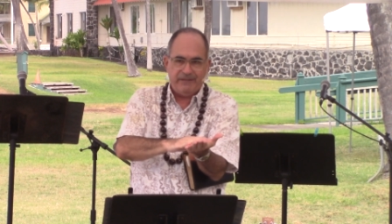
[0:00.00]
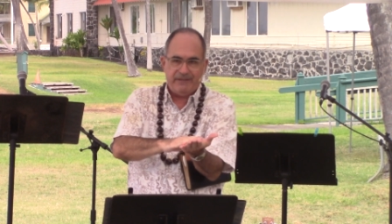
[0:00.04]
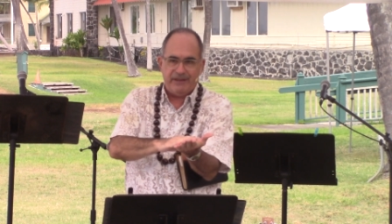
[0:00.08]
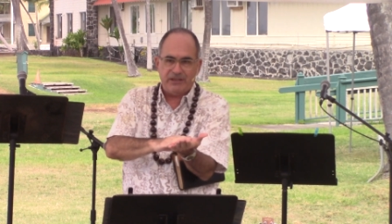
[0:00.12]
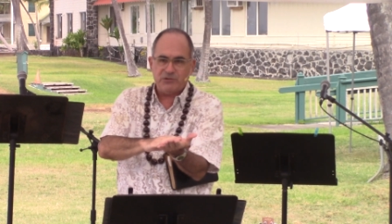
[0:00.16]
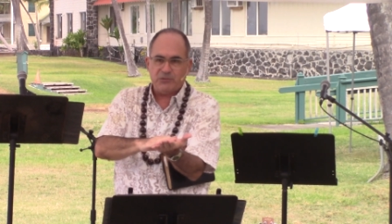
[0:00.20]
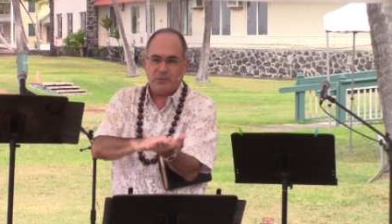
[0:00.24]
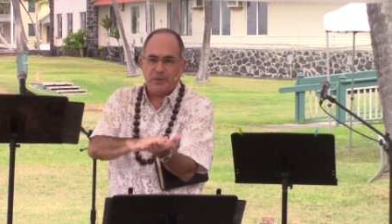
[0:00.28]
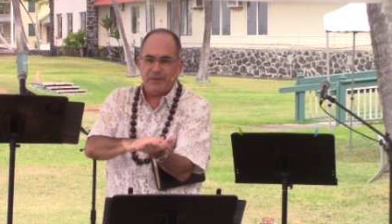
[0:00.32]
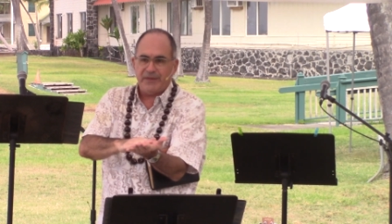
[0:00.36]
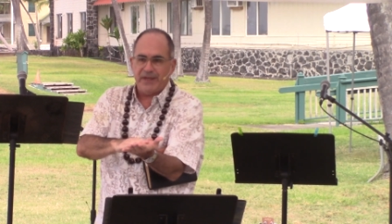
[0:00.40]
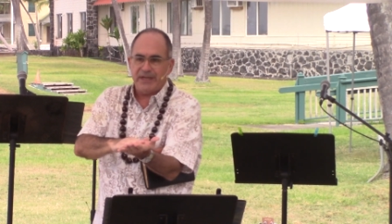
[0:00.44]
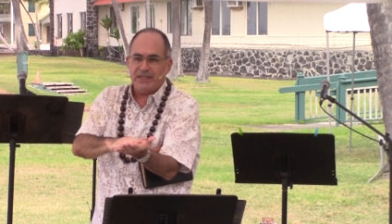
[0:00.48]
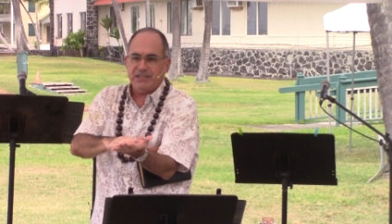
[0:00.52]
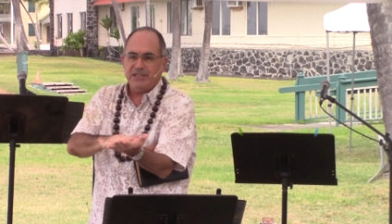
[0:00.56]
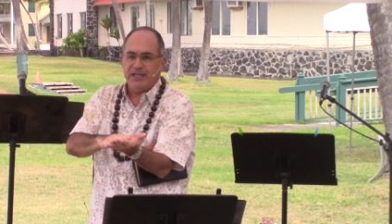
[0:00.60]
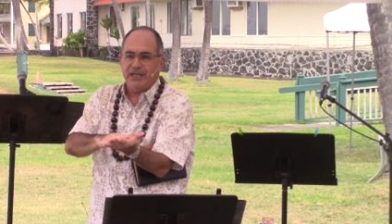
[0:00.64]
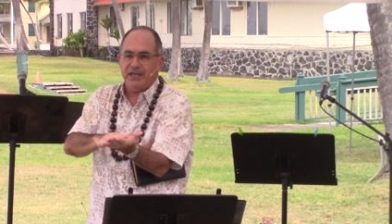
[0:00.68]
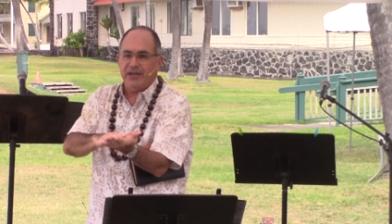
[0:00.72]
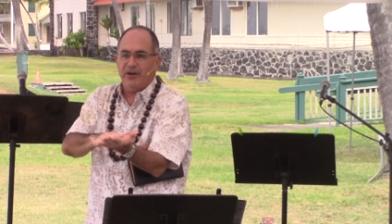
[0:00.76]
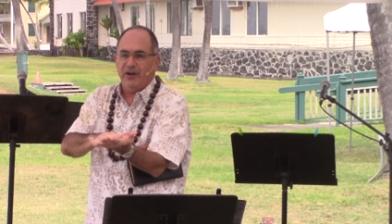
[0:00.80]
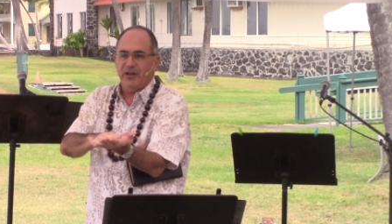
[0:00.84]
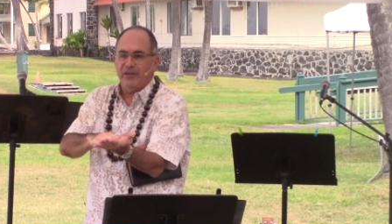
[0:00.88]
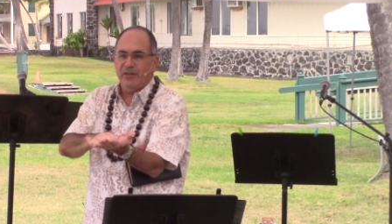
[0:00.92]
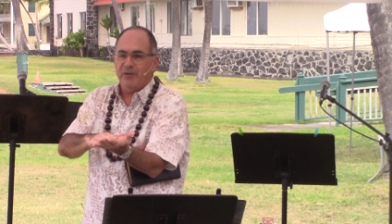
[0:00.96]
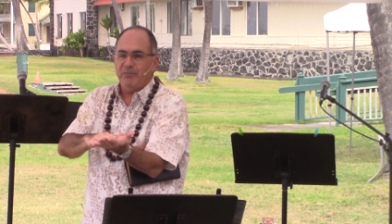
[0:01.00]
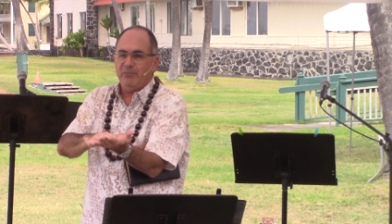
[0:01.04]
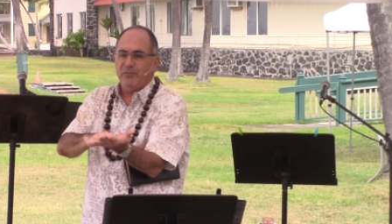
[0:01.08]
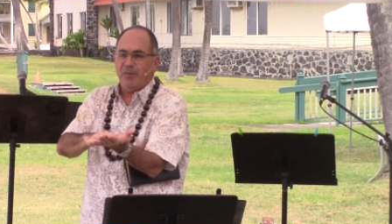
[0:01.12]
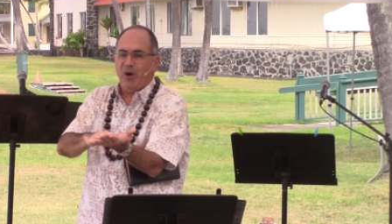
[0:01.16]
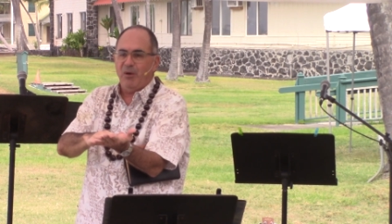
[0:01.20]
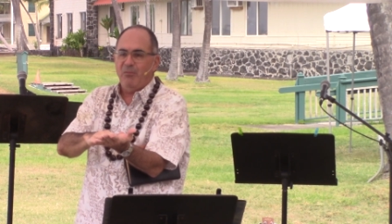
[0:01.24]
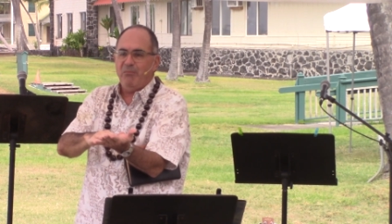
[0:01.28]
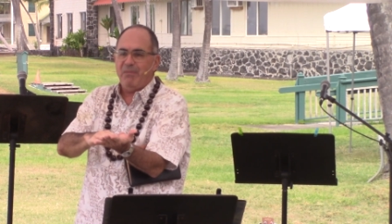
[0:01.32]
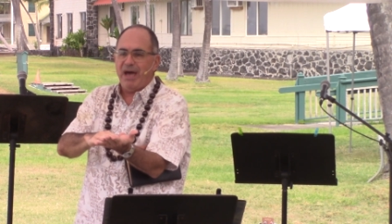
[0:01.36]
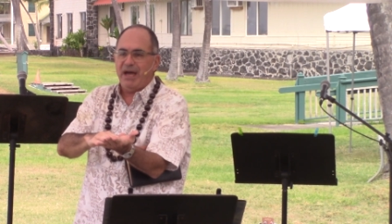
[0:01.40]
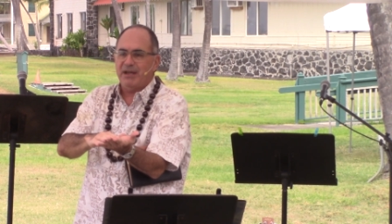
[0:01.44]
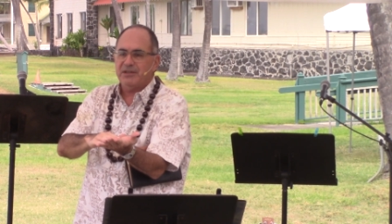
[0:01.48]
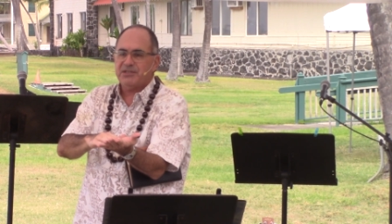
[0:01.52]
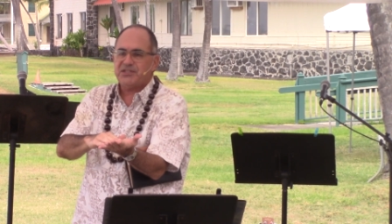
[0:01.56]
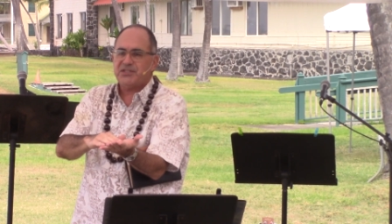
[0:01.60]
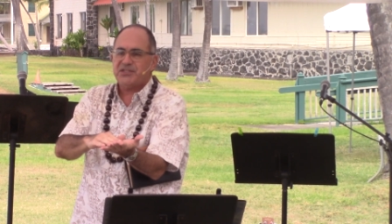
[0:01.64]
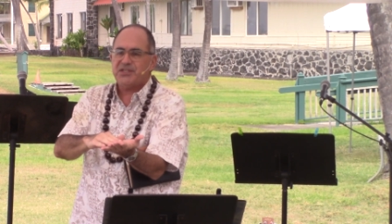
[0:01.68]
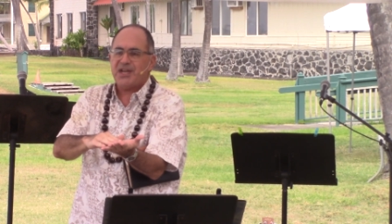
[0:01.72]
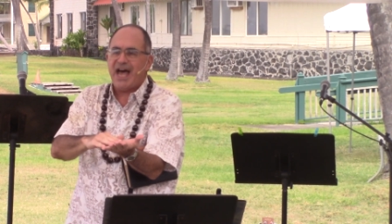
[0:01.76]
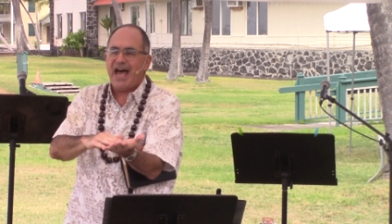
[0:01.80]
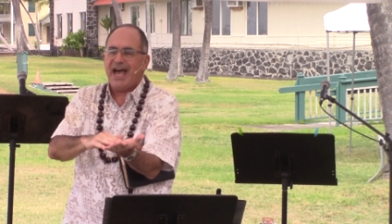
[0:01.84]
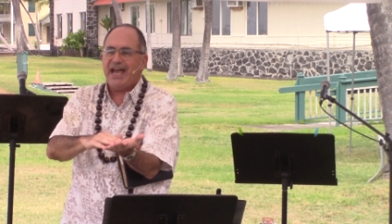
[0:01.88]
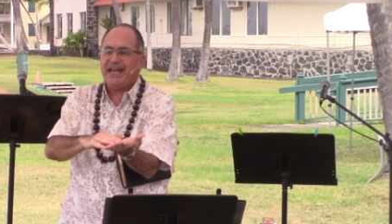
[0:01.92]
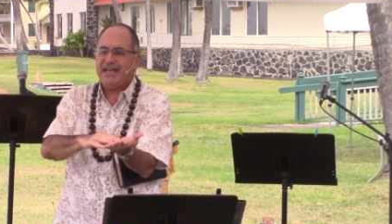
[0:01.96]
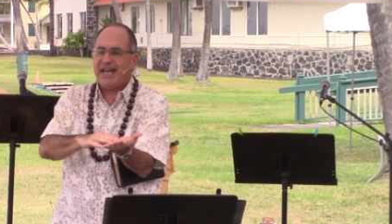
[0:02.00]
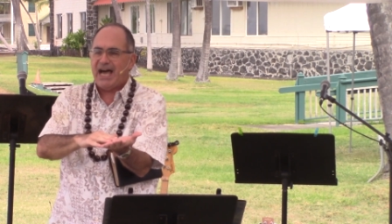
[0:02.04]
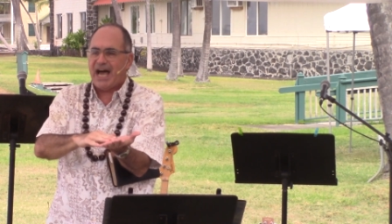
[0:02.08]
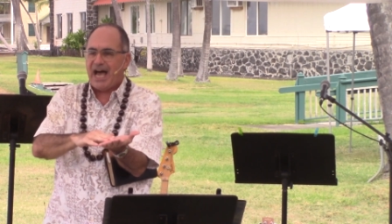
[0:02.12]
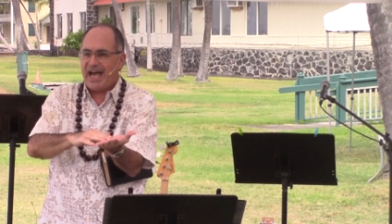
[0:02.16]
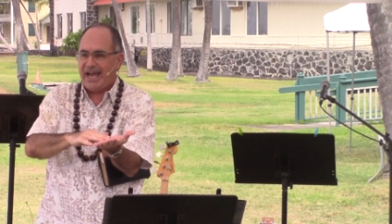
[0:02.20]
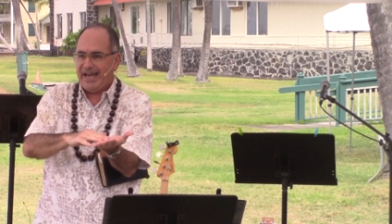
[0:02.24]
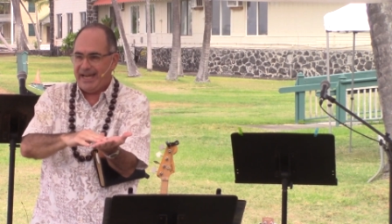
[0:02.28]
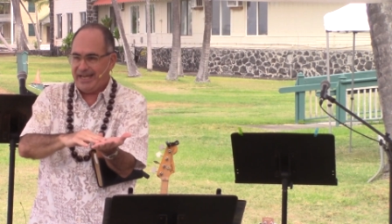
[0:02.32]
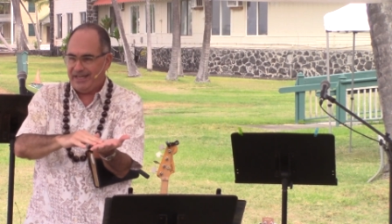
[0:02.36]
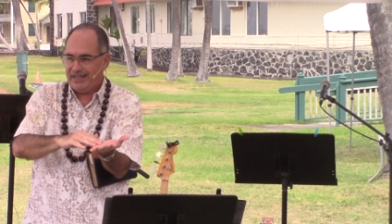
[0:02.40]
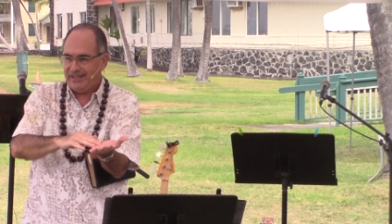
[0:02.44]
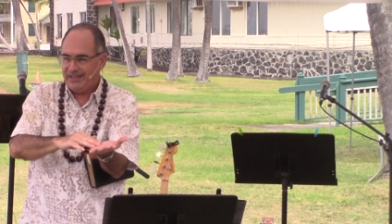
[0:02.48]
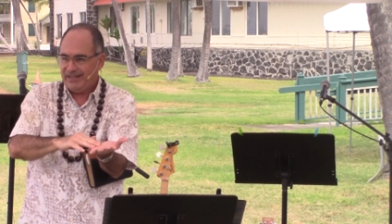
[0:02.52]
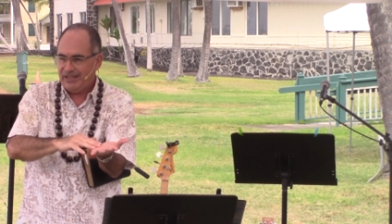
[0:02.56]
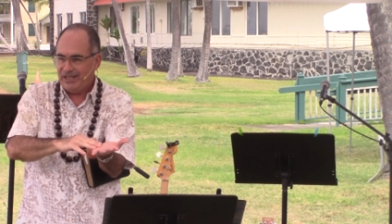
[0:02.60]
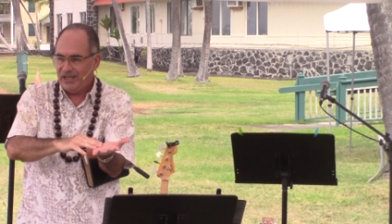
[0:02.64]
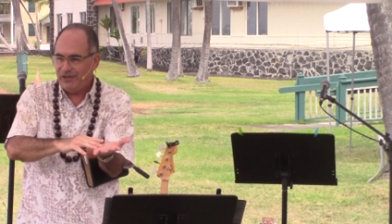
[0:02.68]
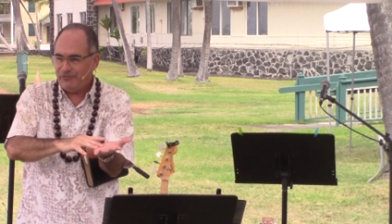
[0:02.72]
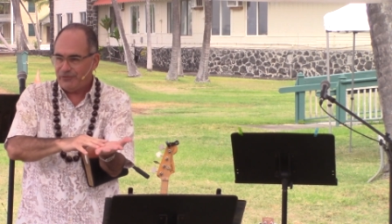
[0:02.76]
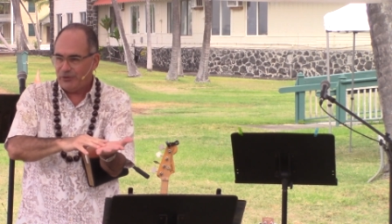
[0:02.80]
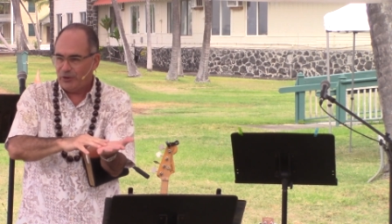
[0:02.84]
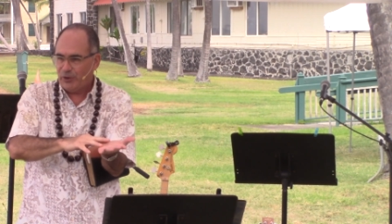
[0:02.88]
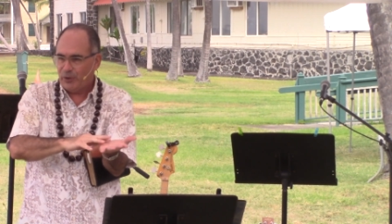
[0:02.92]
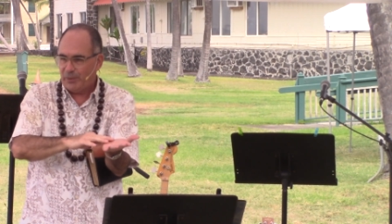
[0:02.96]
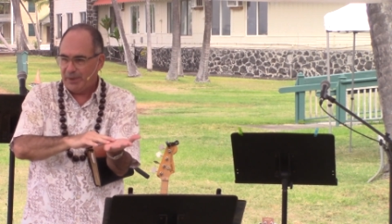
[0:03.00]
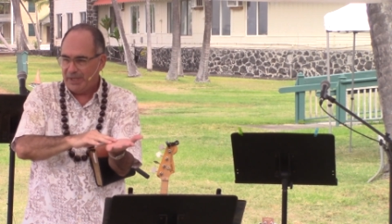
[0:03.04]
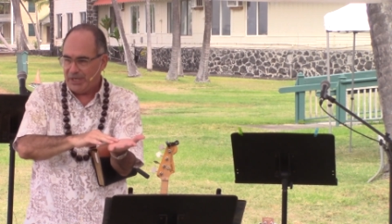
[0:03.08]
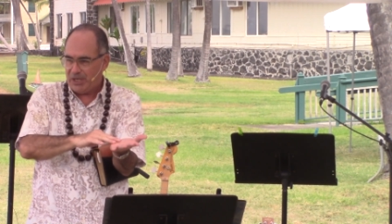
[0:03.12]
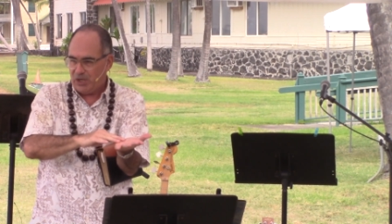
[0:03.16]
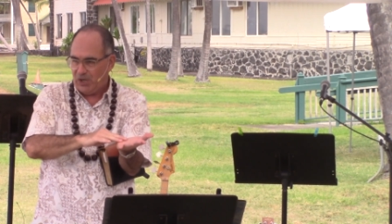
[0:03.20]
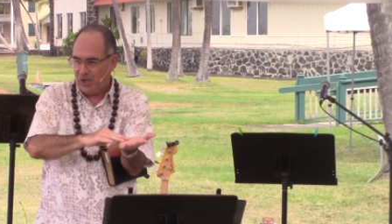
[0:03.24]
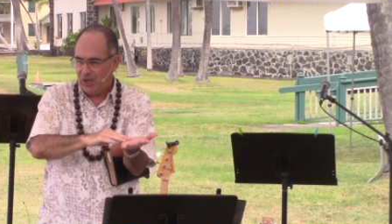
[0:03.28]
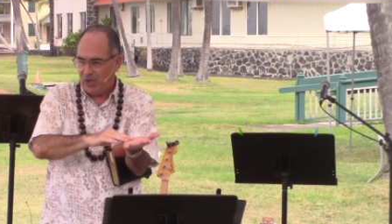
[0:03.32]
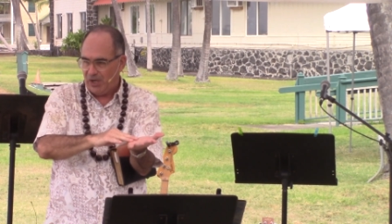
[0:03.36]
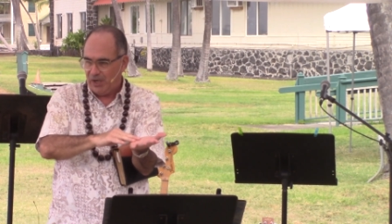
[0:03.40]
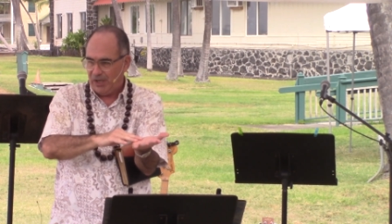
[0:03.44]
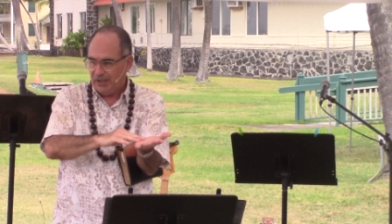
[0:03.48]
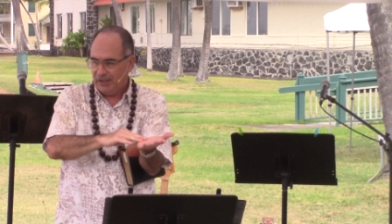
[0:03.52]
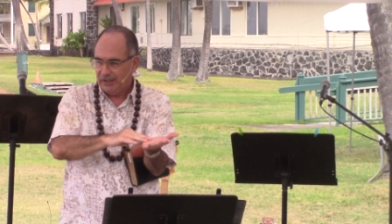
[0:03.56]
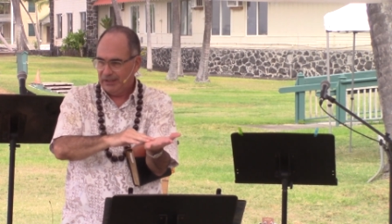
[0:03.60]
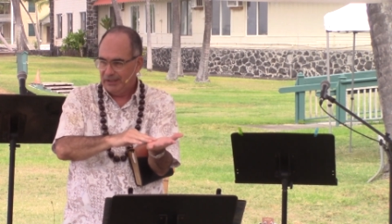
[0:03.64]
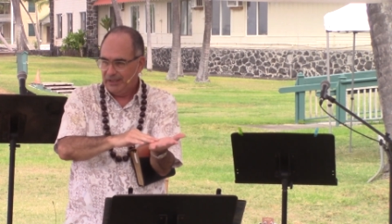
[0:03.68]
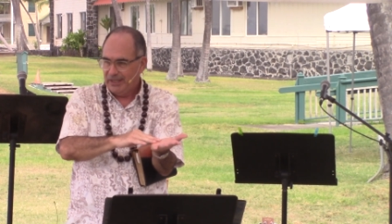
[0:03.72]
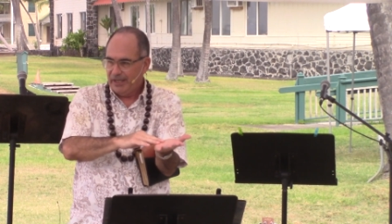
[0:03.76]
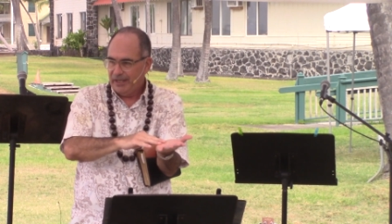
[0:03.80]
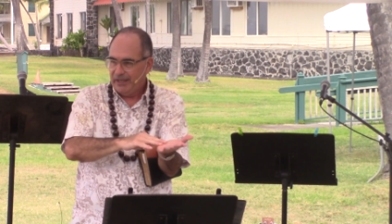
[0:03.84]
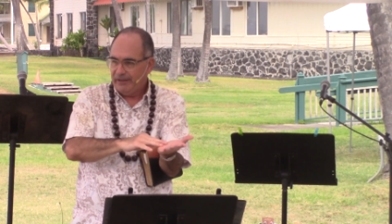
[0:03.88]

That's what they did on, the, on Mount Sinai, if you'll recall.